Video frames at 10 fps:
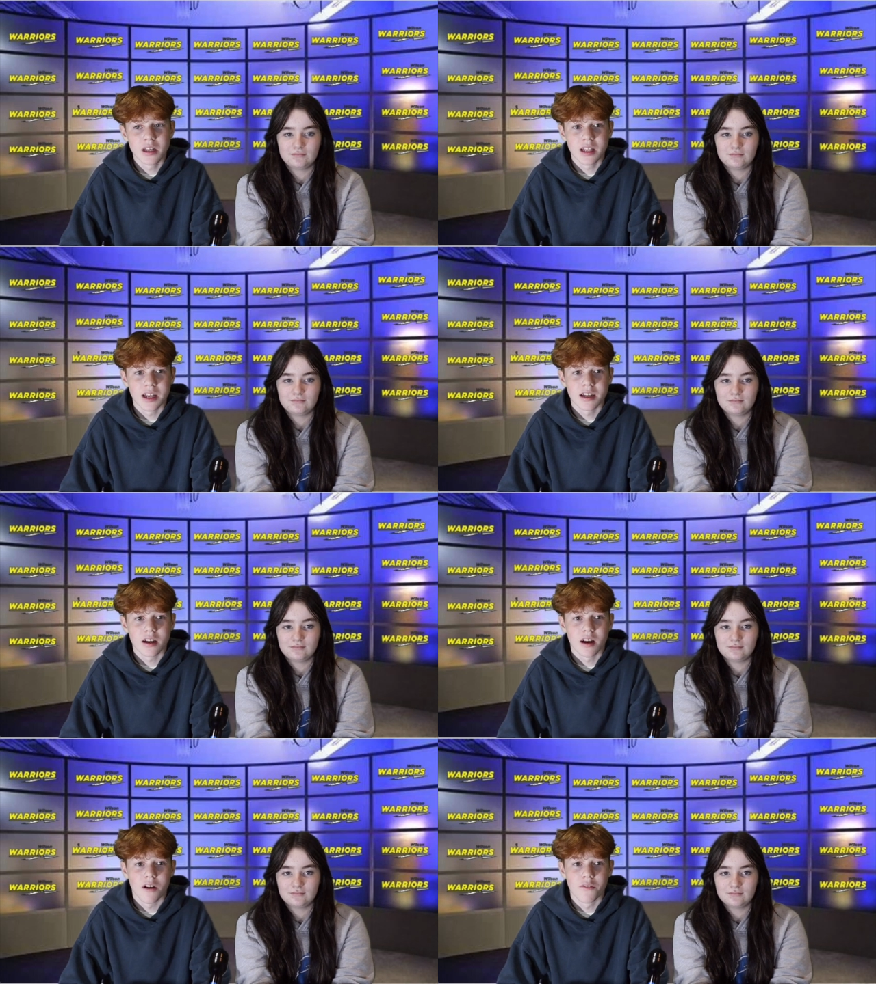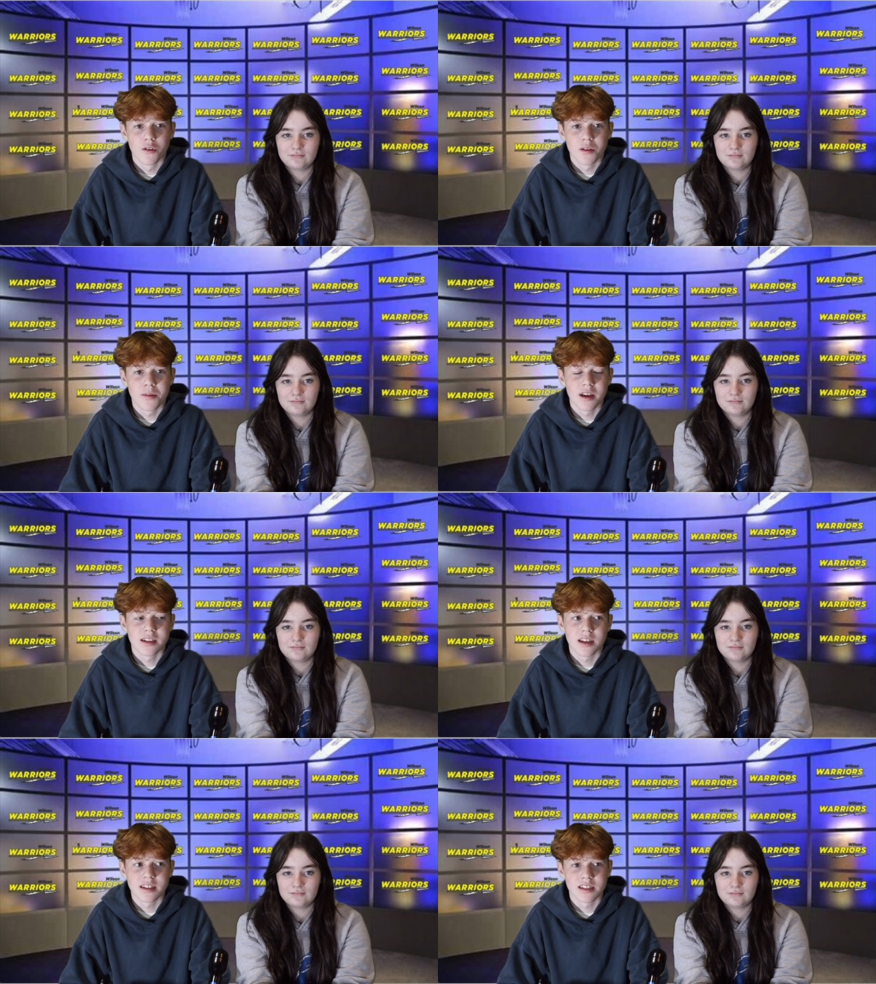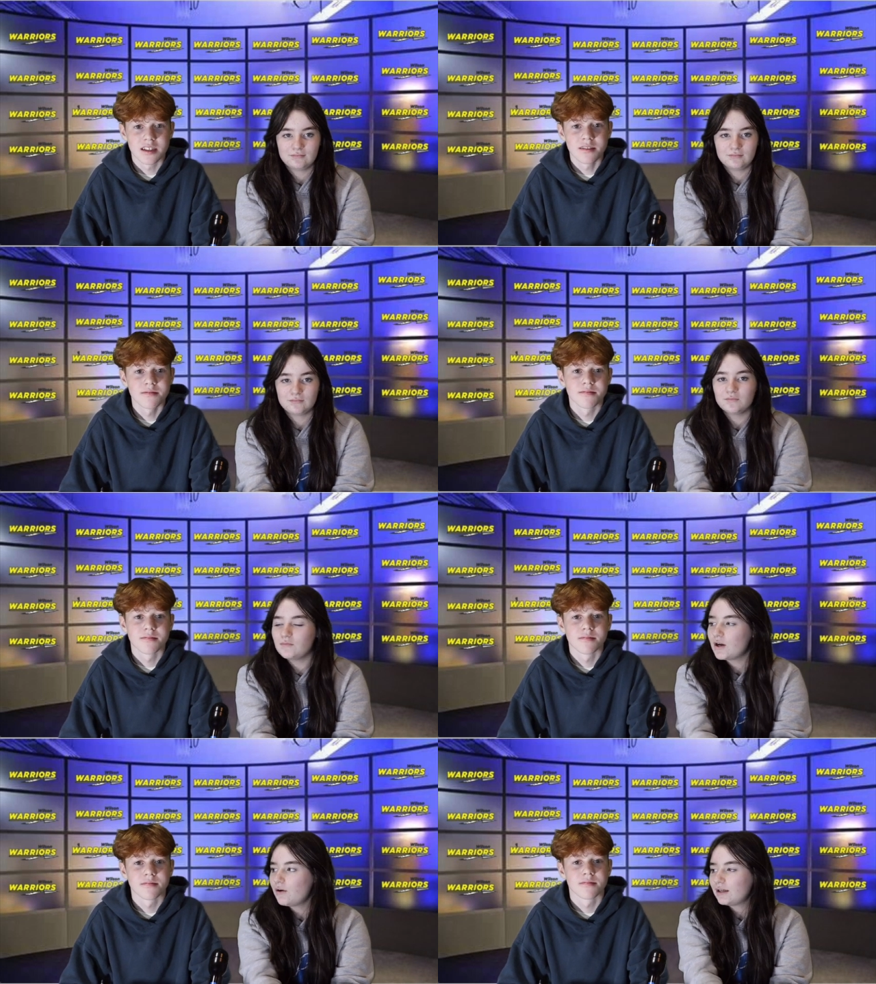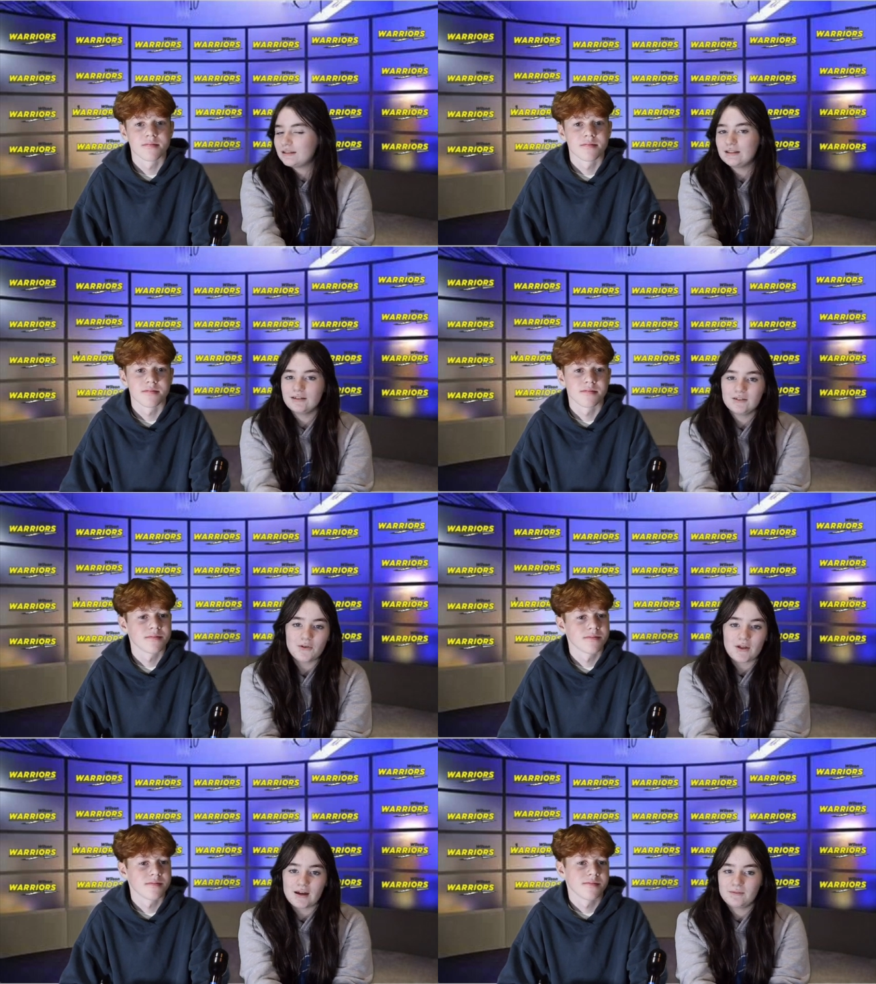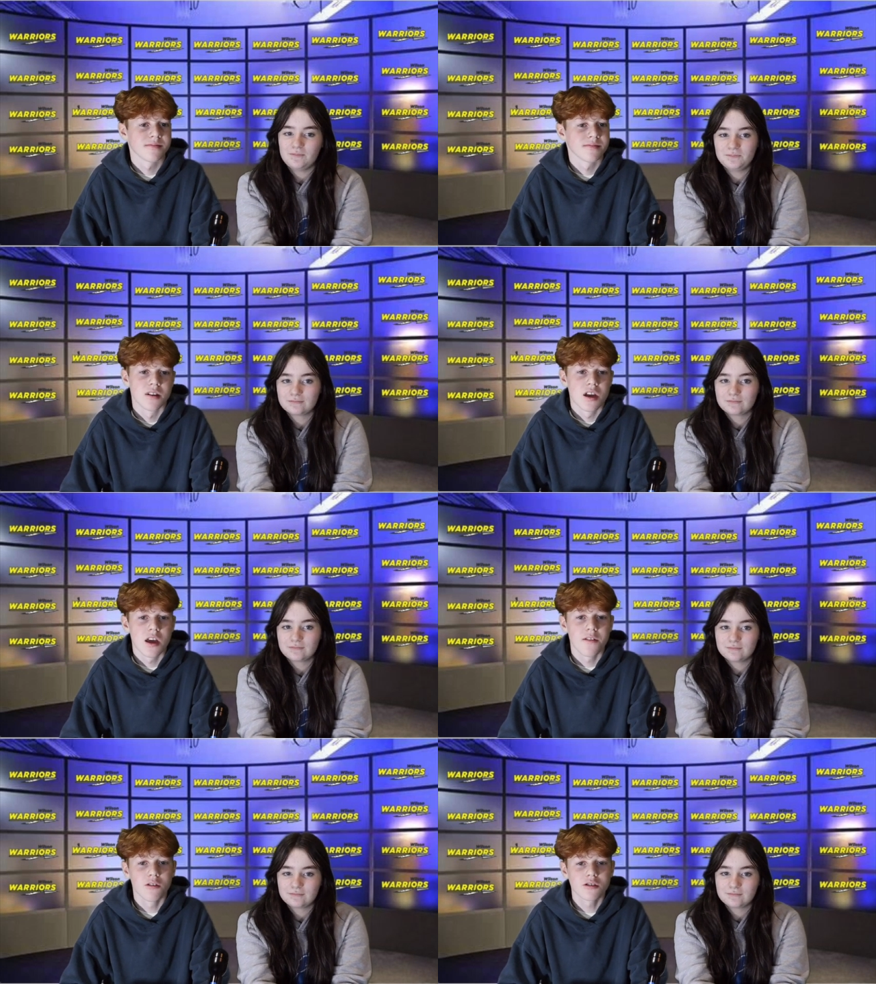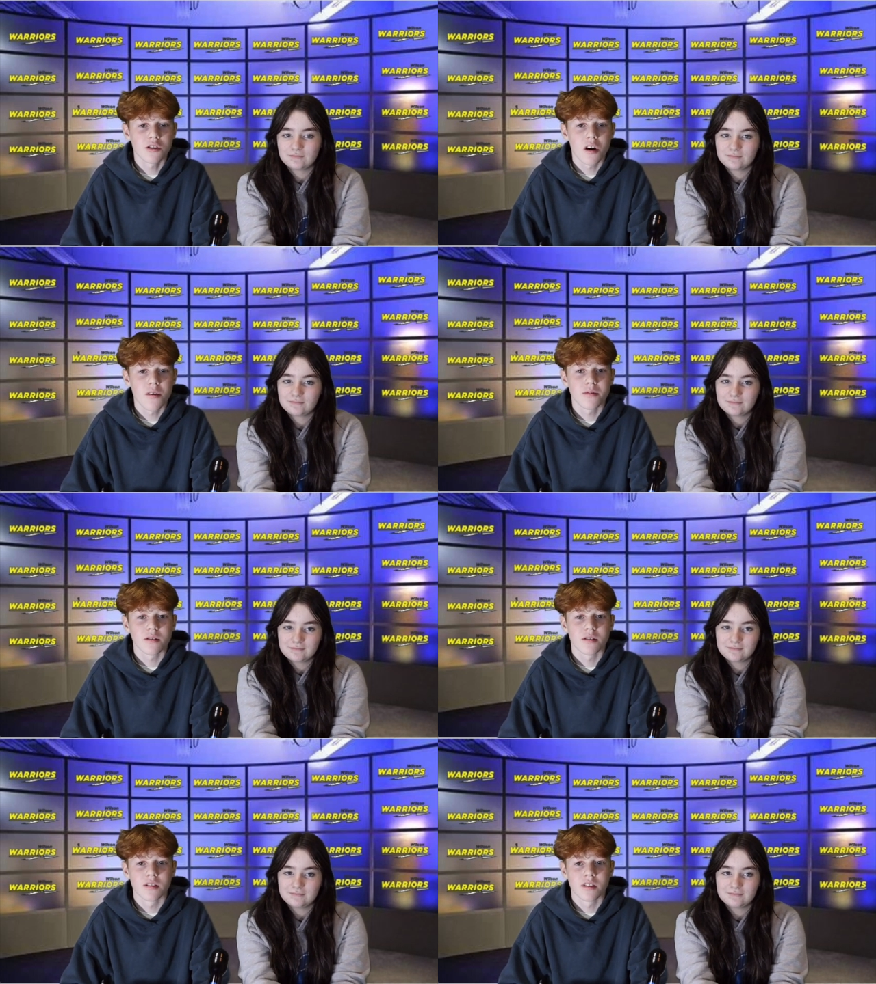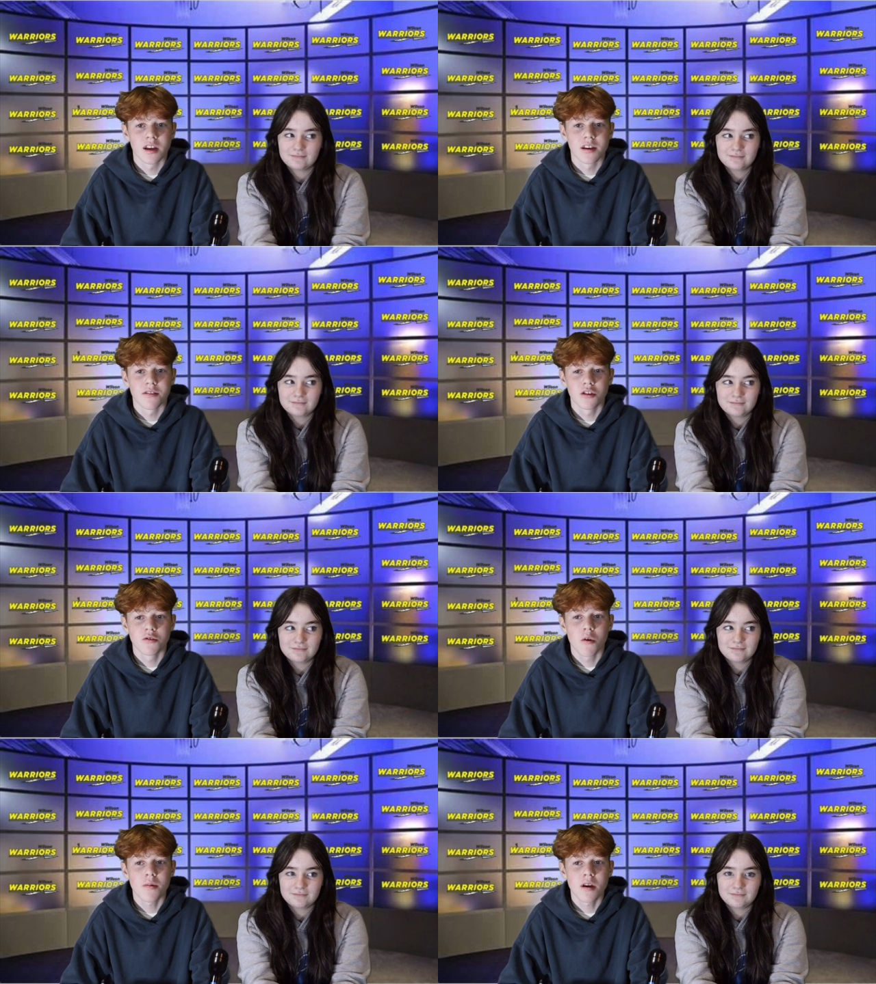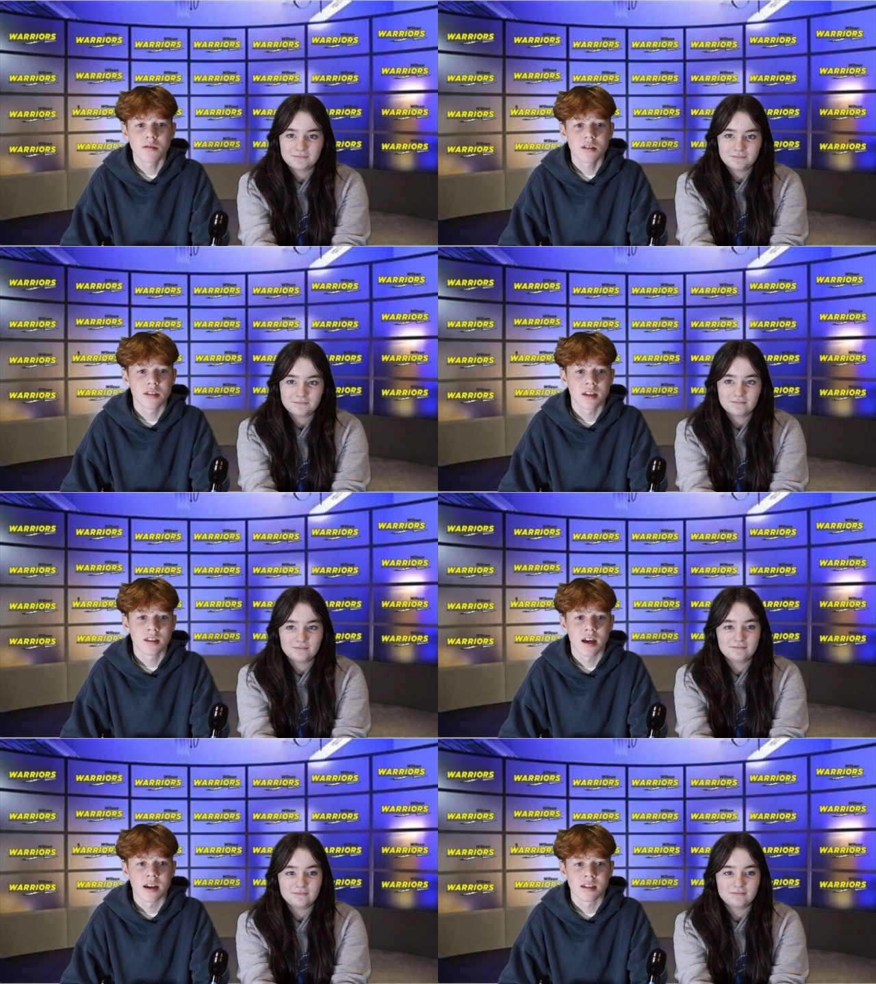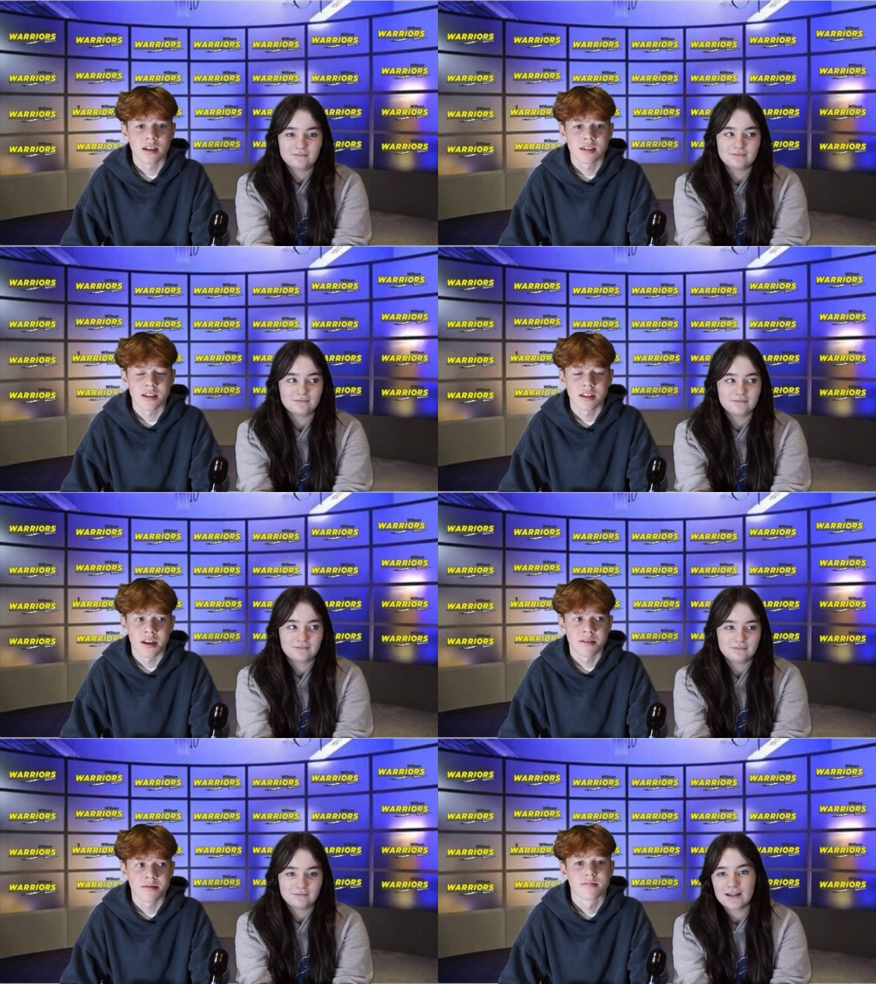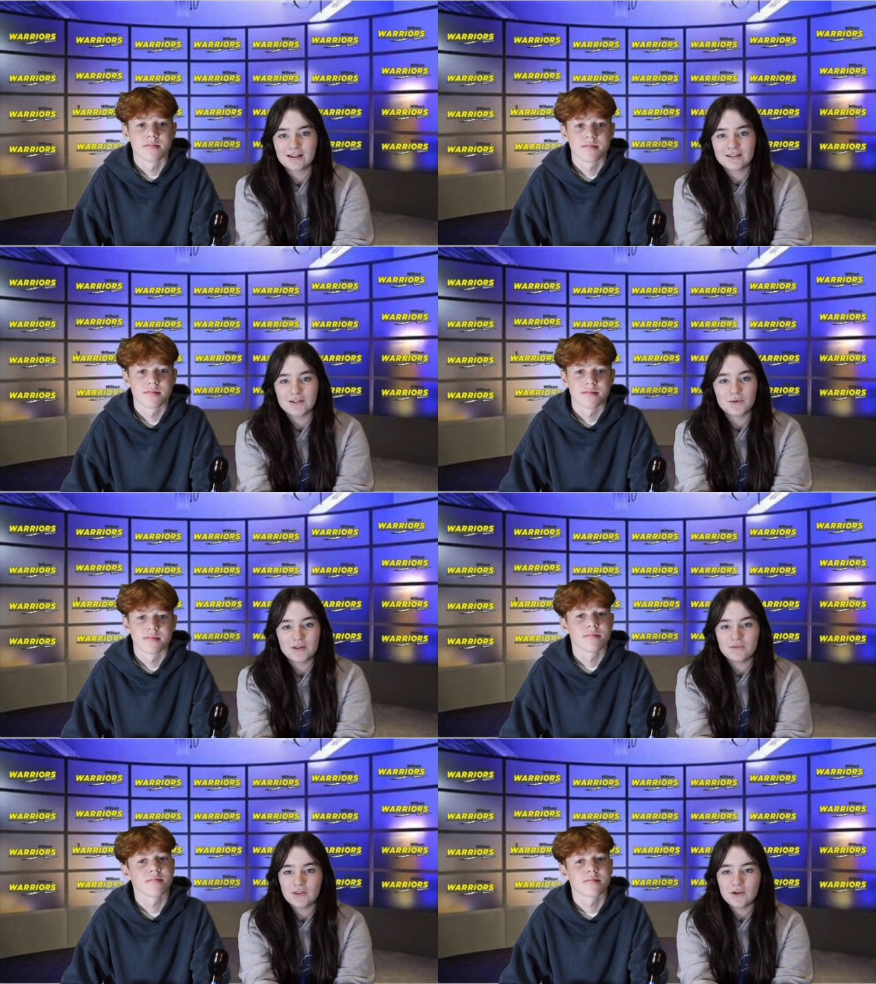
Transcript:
Speaker 1: be late for the PSAT?
Speaker 2: No, I didn't know that.
Speaker 1: If you show up late, you won't be able to take that test that day.
Speaker 2: So even